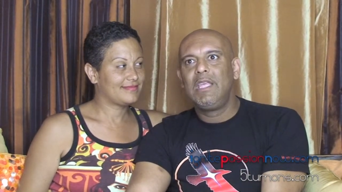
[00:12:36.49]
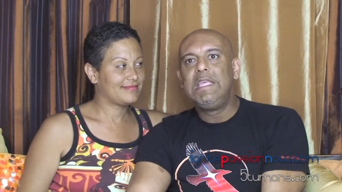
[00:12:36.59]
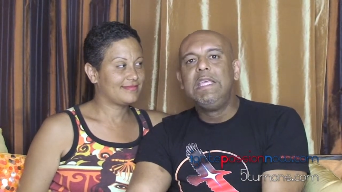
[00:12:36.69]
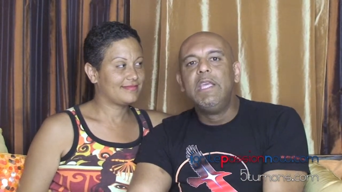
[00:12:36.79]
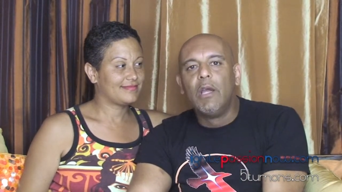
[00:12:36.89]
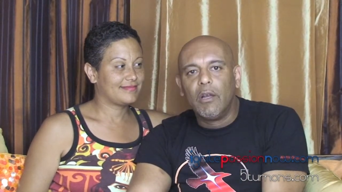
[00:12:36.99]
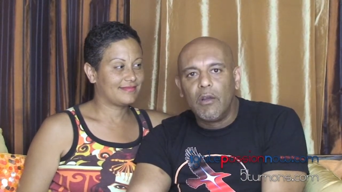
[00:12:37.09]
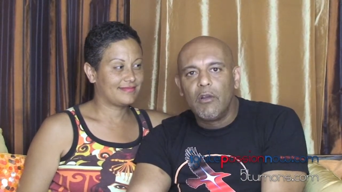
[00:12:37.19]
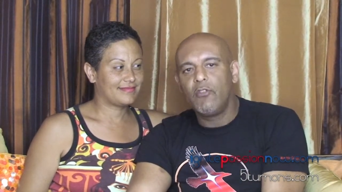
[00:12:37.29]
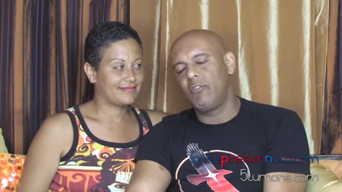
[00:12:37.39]

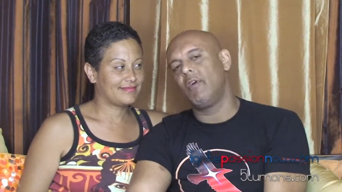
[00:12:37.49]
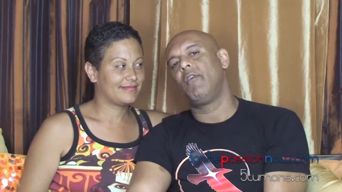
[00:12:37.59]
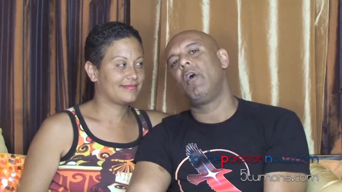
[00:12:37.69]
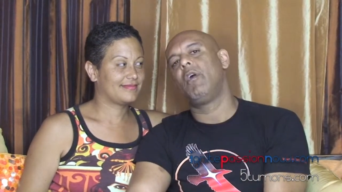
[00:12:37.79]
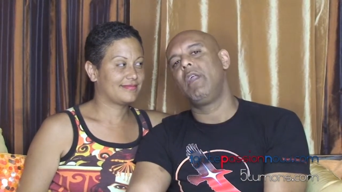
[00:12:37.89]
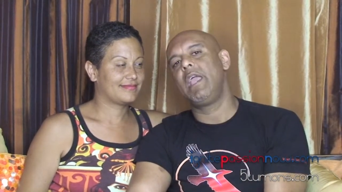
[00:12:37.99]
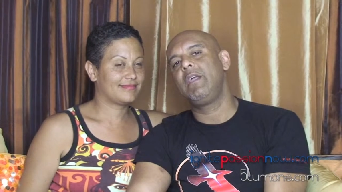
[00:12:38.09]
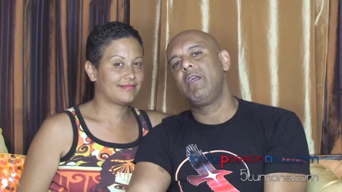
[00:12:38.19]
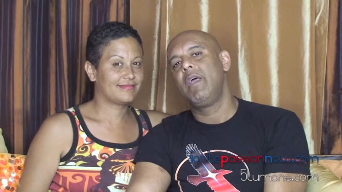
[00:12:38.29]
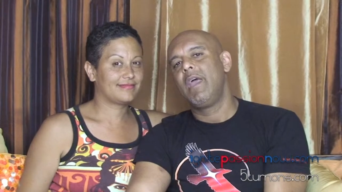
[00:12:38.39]
Speaker 1: years of
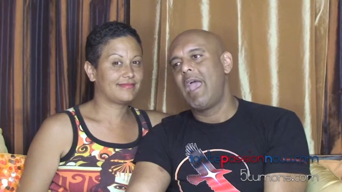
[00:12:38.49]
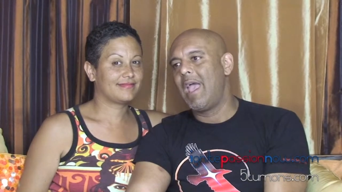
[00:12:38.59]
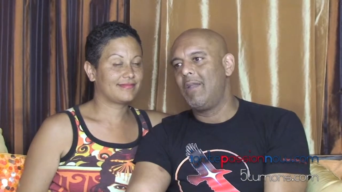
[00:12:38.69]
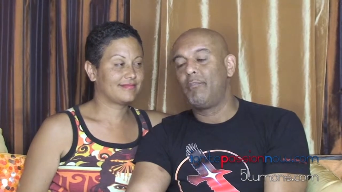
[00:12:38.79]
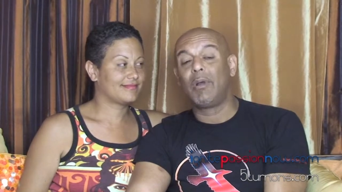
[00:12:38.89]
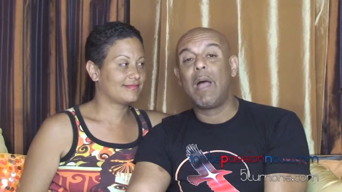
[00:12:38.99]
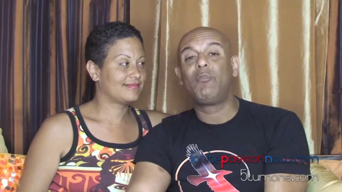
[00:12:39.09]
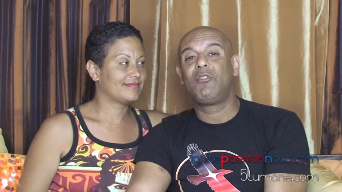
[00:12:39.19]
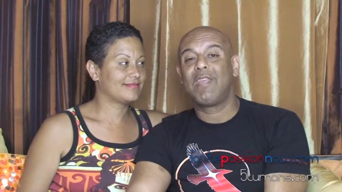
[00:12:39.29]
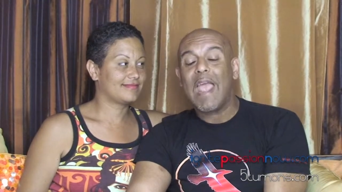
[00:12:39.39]
heartache and
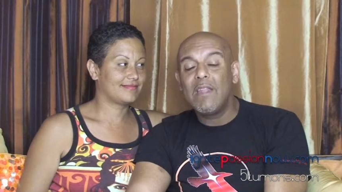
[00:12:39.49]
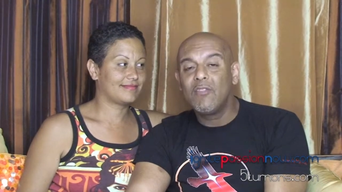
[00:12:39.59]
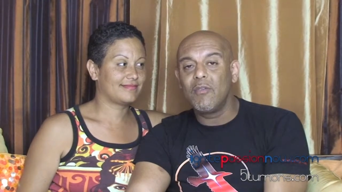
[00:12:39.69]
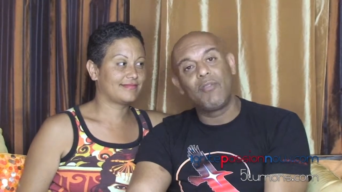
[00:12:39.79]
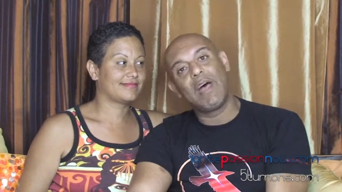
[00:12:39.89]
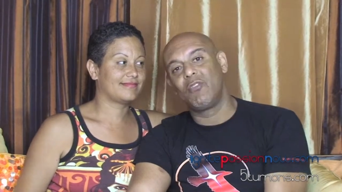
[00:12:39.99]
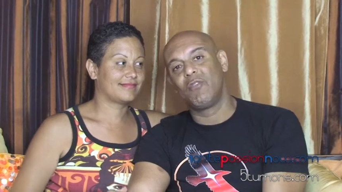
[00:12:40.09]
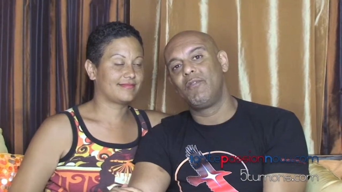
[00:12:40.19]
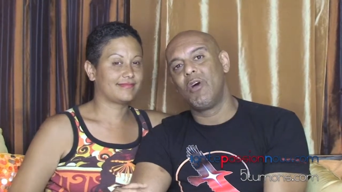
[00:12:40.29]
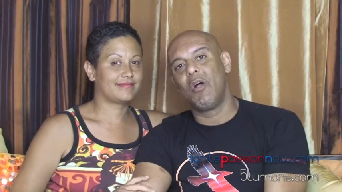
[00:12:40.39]
perhaps tens of
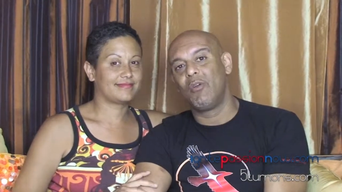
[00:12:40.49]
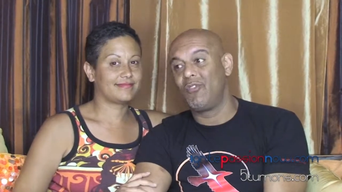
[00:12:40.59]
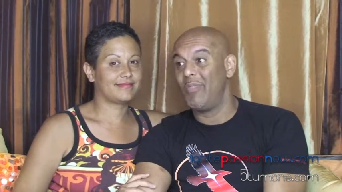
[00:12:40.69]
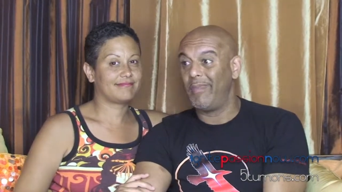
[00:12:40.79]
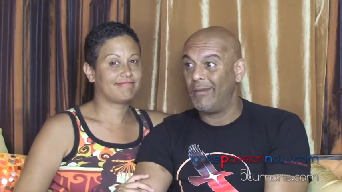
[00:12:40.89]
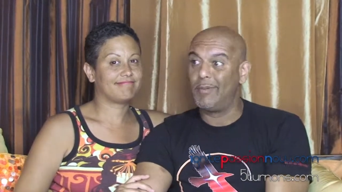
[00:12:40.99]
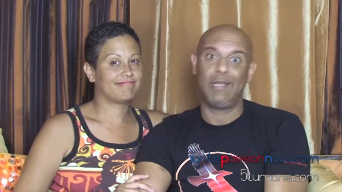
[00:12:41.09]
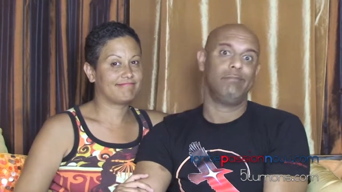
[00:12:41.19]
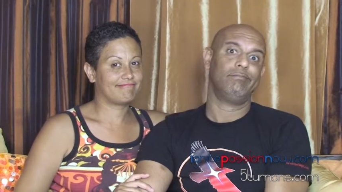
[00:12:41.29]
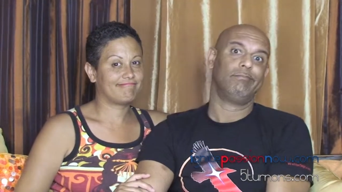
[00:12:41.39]
thousands of dollars in therapy.
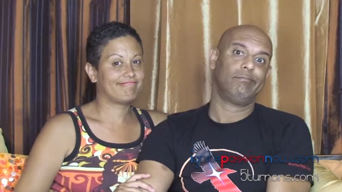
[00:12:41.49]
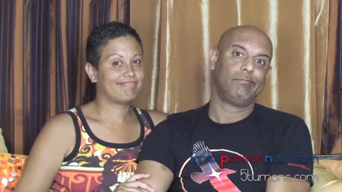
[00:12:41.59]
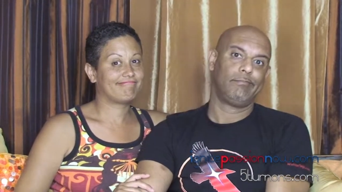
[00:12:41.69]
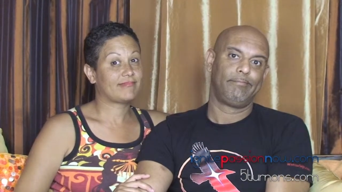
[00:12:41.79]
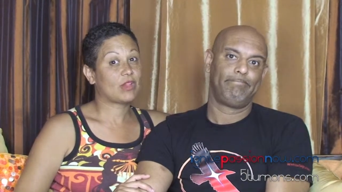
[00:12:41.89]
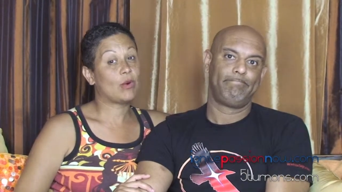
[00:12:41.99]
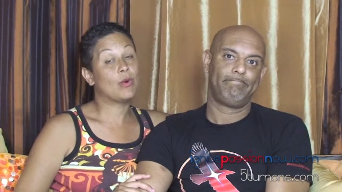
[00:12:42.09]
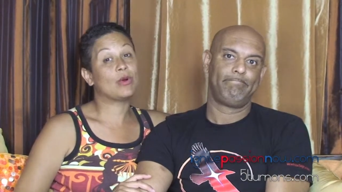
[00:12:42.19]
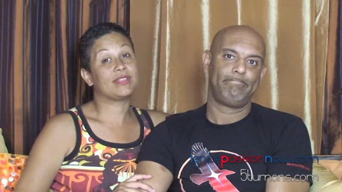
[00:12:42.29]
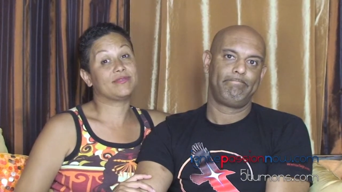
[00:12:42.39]

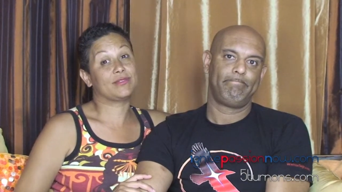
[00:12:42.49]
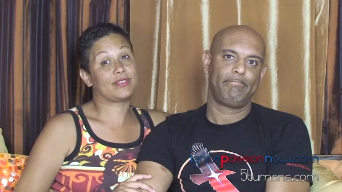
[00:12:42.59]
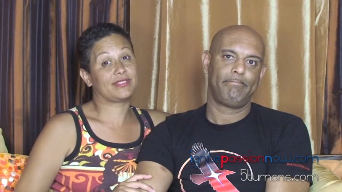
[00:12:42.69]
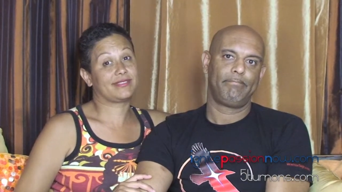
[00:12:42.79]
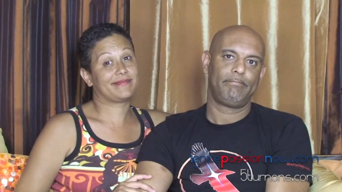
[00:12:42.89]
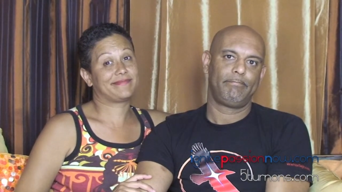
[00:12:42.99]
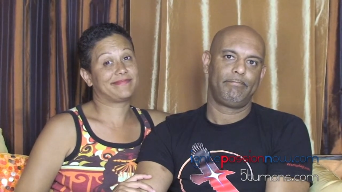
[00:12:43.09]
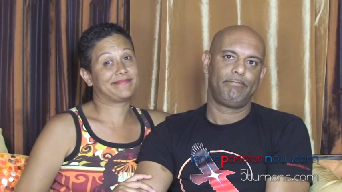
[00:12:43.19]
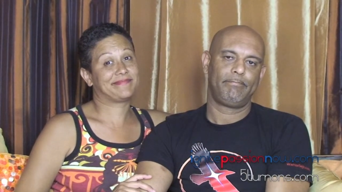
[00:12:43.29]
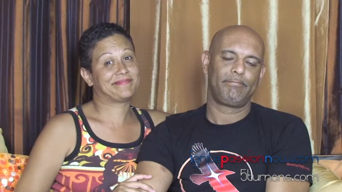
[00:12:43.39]
Speaker 2: Or divorce.
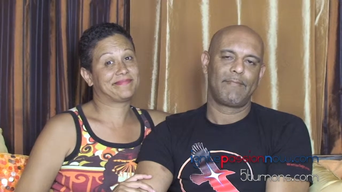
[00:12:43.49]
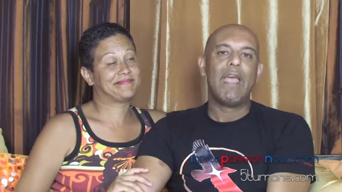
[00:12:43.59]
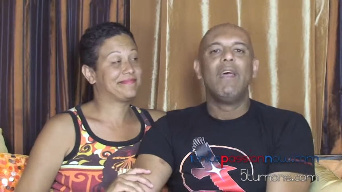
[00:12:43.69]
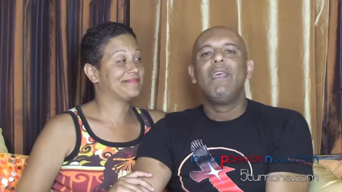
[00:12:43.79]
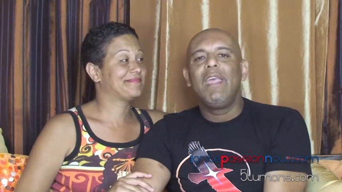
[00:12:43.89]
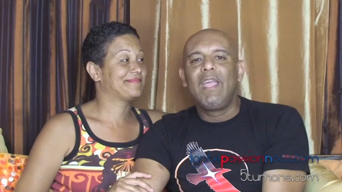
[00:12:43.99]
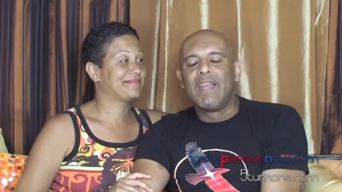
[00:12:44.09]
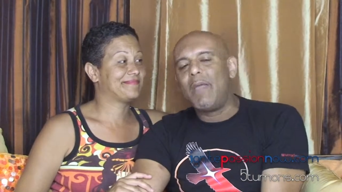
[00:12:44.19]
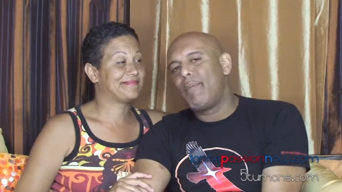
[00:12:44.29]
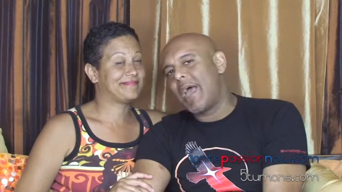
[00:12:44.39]

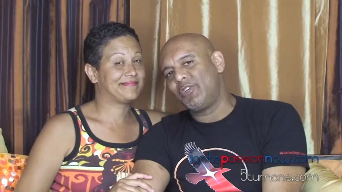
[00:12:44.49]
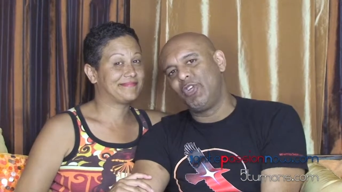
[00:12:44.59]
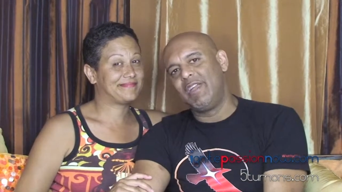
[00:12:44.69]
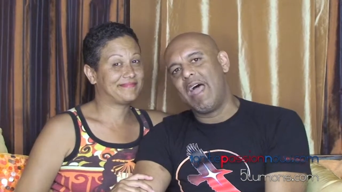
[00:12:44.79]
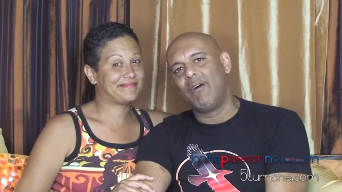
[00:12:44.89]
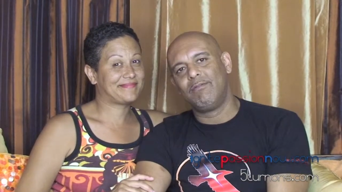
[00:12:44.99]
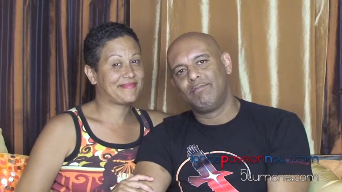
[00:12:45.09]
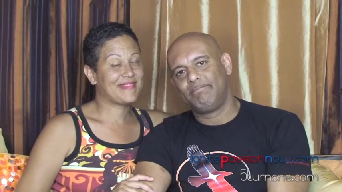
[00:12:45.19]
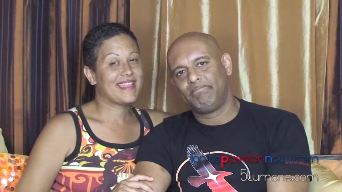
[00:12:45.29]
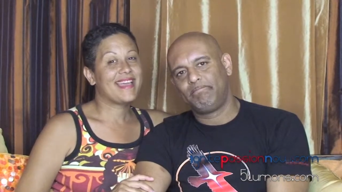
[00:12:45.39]
Speaker 1: Ignite passion now,
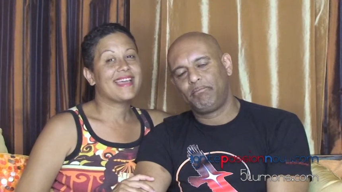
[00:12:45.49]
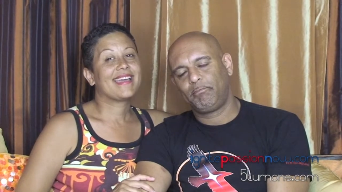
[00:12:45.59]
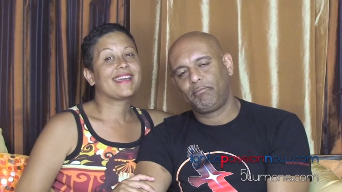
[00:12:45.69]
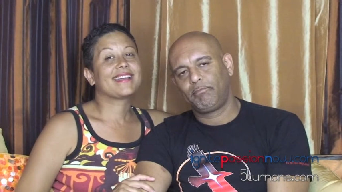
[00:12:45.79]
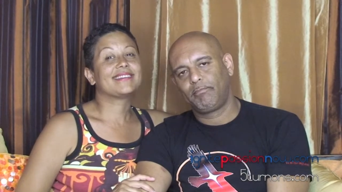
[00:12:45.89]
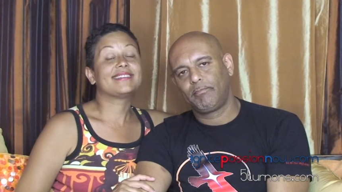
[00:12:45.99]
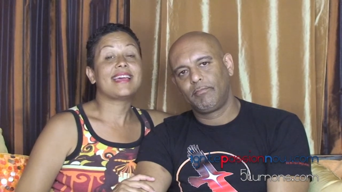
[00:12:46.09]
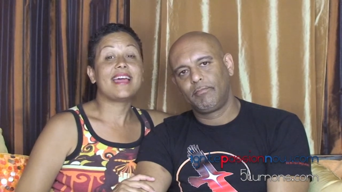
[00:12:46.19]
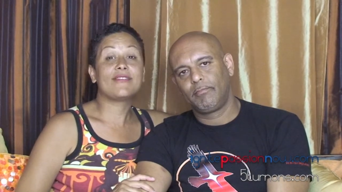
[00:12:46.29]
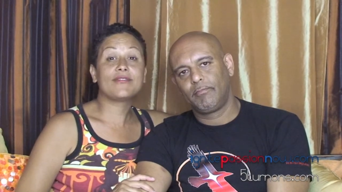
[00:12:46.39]
Speaker 2: because
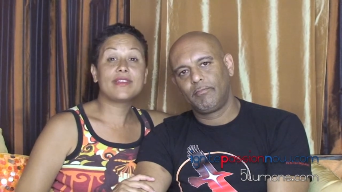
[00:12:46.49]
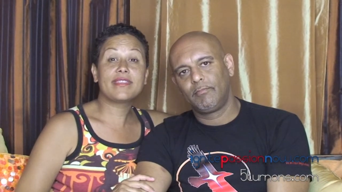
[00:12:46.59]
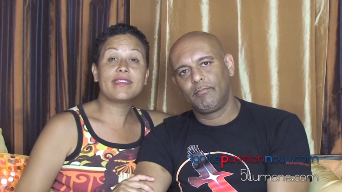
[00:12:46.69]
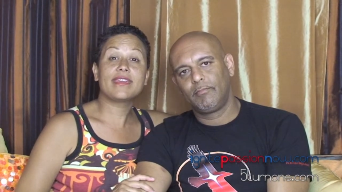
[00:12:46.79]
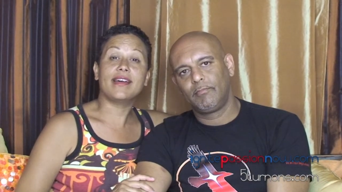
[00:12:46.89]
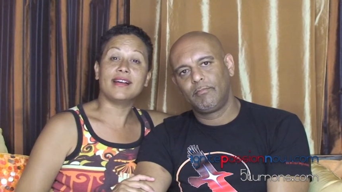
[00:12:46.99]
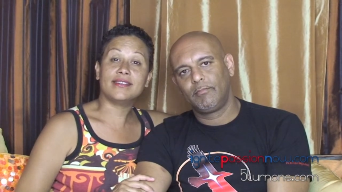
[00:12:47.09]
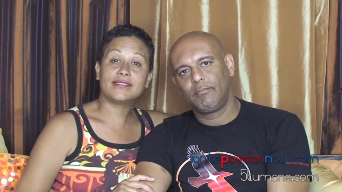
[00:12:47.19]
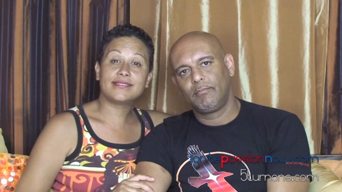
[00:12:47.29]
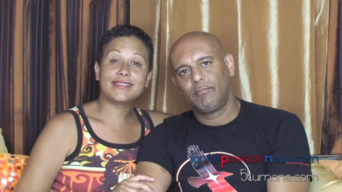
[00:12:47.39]
everything
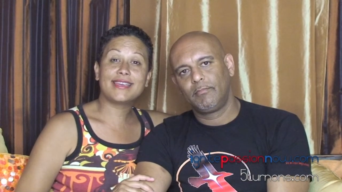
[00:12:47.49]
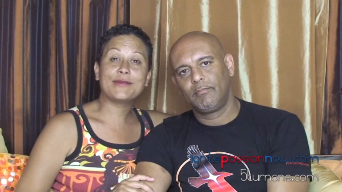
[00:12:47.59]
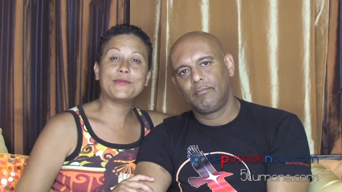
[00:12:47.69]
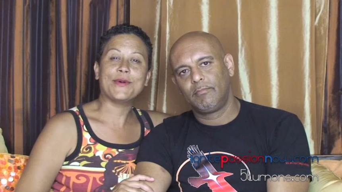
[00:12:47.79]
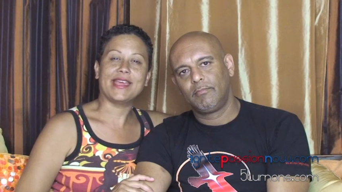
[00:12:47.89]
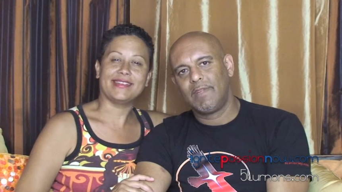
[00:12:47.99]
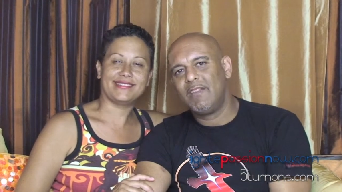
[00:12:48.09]
else can wait.